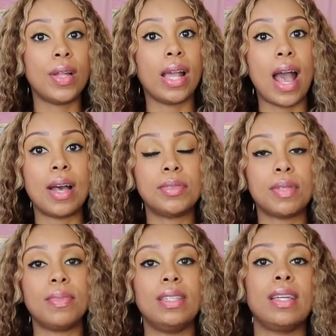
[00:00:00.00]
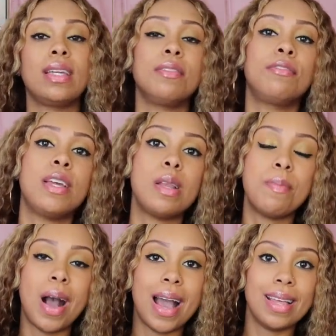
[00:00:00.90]
that I have something that can fit
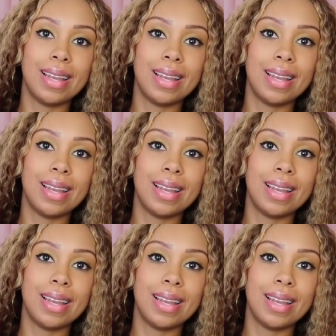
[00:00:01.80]
my